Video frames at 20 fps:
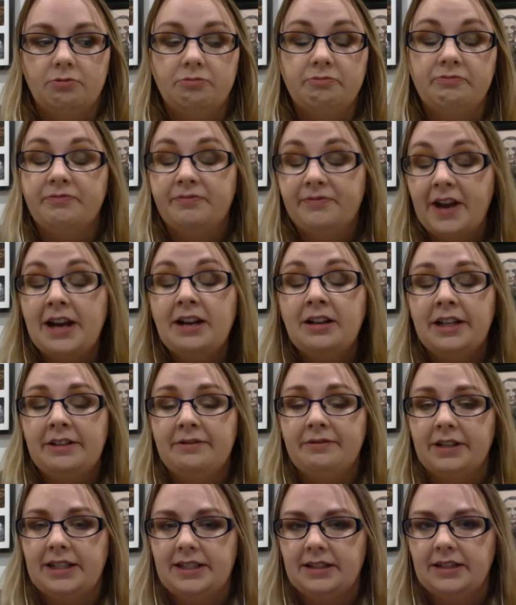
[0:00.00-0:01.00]
fairly
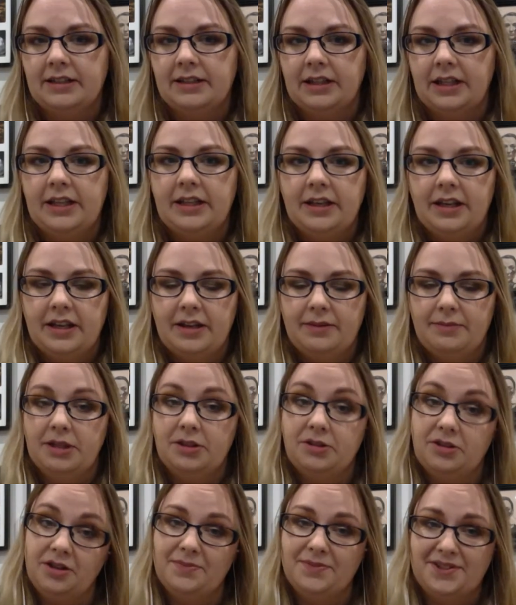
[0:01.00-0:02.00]
recently, in
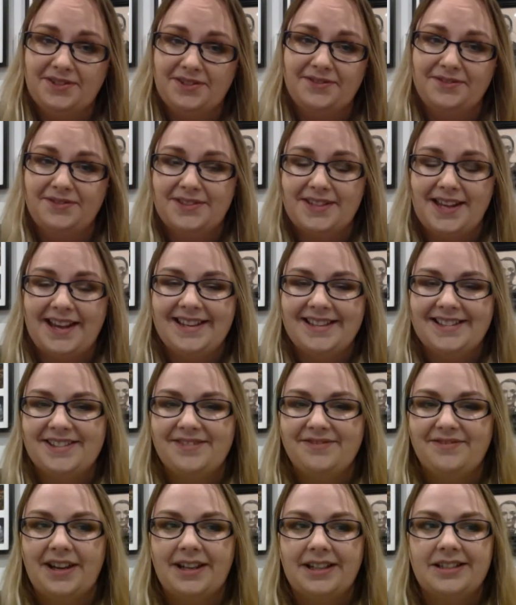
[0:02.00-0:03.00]
terms of science
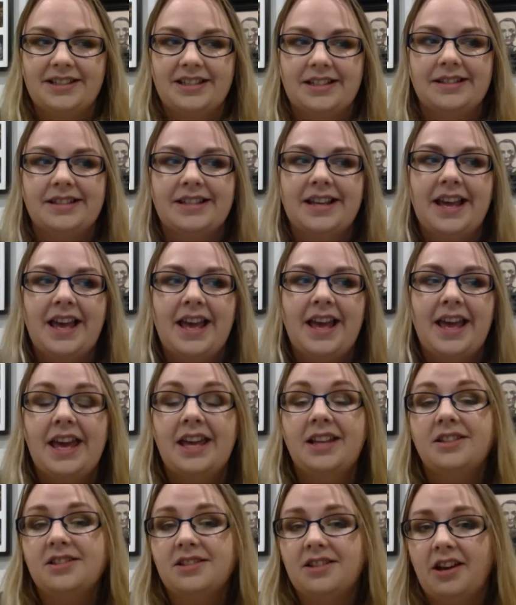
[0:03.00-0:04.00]
and vaccines,
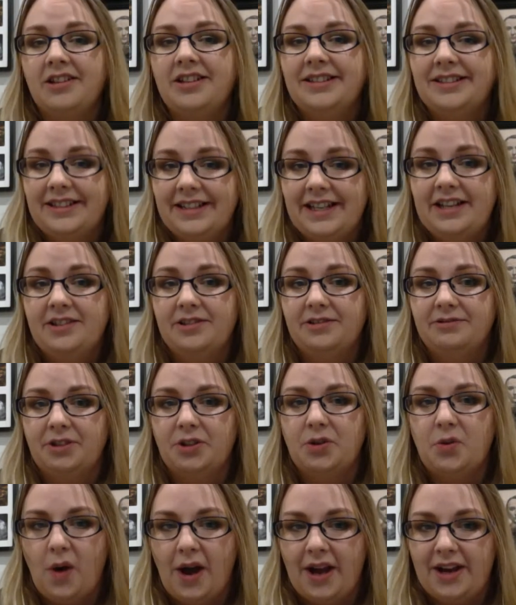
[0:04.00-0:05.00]
it's now a legal
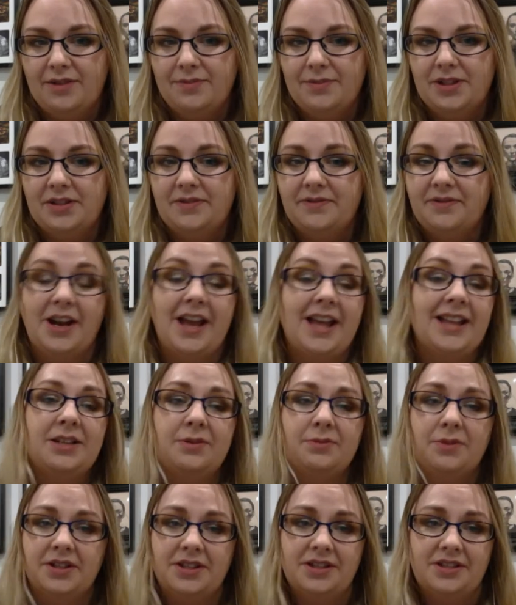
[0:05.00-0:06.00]
requirement for
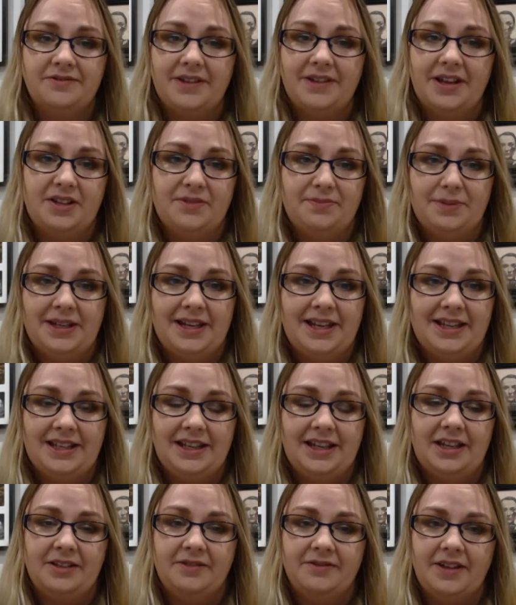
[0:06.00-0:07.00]
anyone developing any
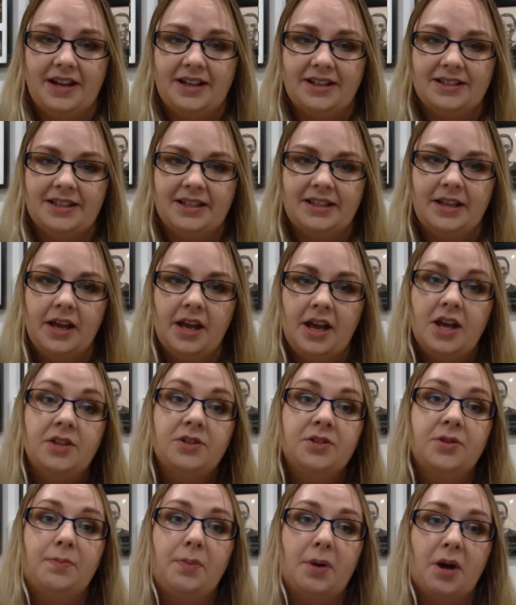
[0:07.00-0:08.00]
kind of vaccine
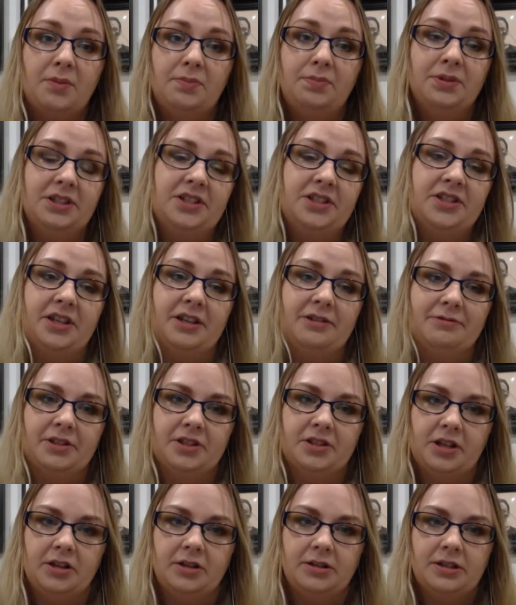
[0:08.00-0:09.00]
to publish their
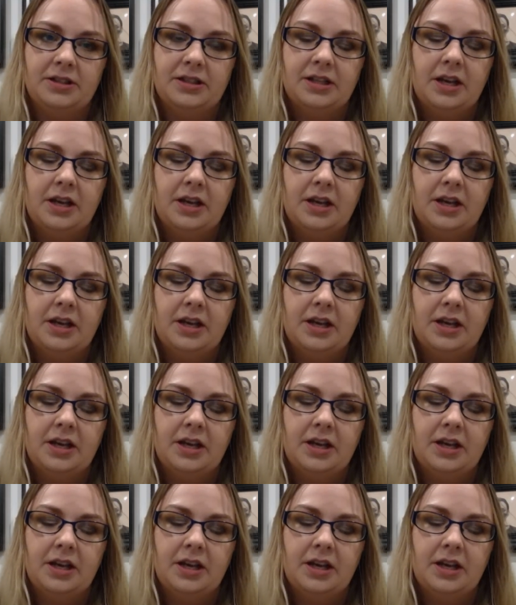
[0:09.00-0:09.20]
results.